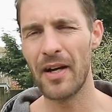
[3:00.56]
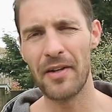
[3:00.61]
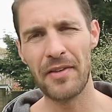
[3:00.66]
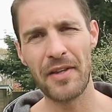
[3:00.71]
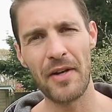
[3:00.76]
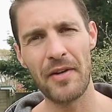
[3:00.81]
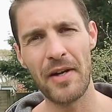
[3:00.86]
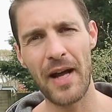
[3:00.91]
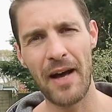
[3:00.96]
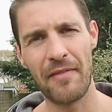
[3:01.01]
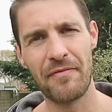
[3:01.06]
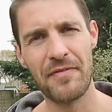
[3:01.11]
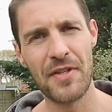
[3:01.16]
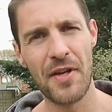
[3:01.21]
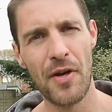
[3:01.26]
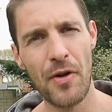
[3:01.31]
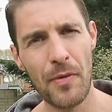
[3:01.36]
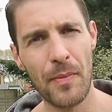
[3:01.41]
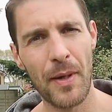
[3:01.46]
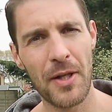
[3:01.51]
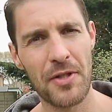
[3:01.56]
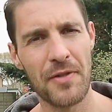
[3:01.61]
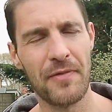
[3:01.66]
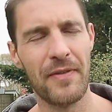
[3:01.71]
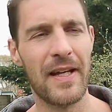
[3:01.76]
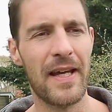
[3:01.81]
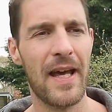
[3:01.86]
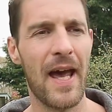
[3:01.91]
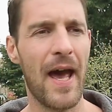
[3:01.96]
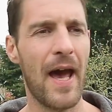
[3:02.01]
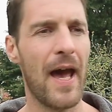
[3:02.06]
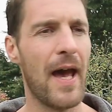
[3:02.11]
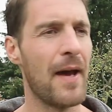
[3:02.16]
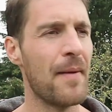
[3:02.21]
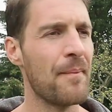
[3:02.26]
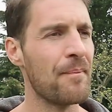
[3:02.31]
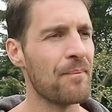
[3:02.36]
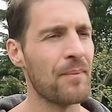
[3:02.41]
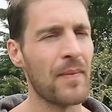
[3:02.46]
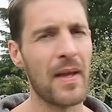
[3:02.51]
I don't have too much of a care
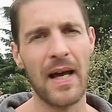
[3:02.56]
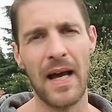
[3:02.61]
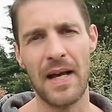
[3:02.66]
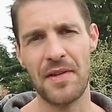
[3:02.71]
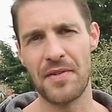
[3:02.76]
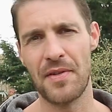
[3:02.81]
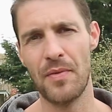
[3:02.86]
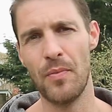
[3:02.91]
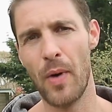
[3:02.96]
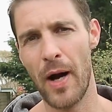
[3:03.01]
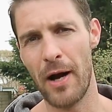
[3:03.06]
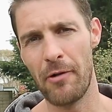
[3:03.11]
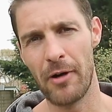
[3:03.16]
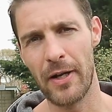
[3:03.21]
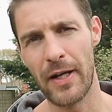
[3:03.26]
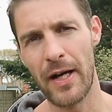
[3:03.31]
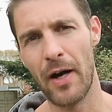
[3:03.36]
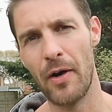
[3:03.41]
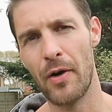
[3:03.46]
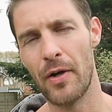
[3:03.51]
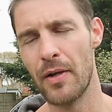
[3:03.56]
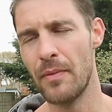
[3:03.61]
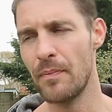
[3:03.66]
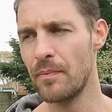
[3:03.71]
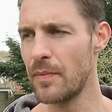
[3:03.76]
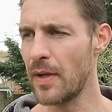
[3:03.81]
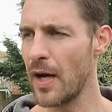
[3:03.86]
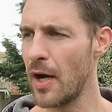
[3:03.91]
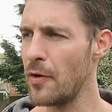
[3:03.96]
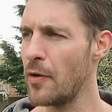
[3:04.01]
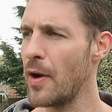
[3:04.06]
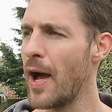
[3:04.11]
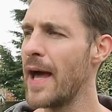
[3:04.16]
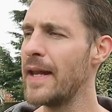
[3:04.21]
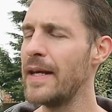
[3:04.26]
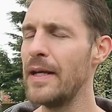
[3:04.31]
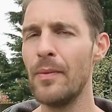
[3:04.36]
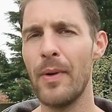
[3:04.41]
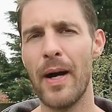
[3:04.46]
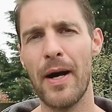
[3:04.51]
as to where I go. I can go
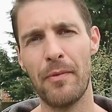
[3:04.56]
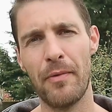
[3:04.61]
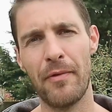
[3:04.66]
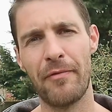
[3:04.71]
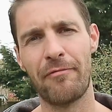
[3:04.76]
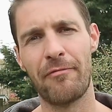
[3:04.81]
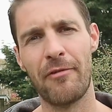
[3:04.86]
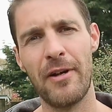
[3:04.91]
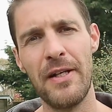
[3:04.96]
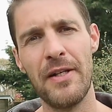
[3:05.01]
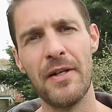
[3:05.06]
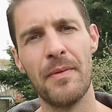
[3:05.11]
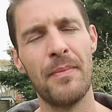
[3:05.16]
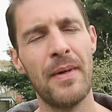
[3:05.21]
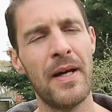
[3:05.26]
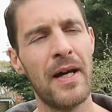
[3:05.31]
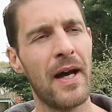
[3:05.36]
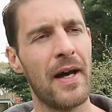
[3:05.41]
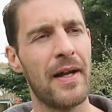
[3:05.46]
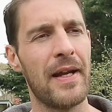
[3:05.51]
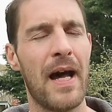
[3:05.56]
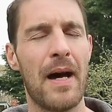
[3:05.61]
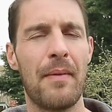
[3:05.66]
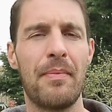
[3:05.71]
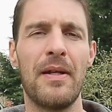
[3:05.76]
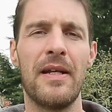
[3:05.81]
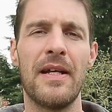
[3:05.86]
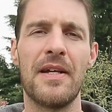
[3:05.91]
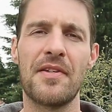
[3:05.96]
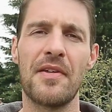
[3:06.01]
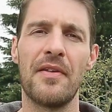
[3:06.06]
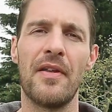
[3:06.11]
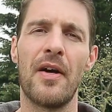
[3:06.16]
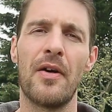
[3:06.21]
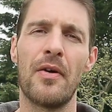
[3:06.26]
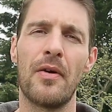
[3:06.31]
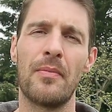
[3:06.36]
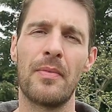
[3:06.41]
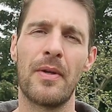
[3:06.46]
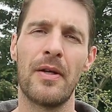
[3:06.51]
anywhere with freedom and happiness and know
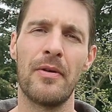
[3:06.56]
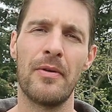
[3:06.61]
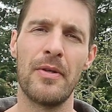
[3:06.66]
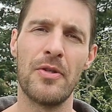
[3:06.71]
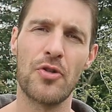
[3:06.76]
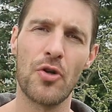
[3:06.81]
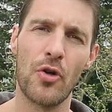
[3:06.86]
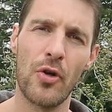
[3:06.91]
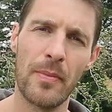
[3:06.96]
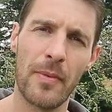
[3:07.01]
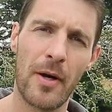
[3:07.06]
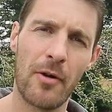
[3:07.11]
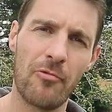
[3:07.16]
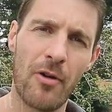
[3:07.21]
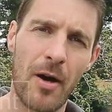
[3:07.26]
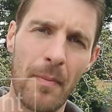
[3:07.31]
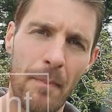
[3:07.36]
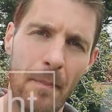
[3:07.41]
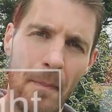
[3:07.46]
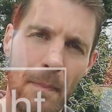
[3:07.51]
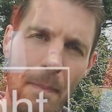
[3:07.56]
I'm going to enjoy my run.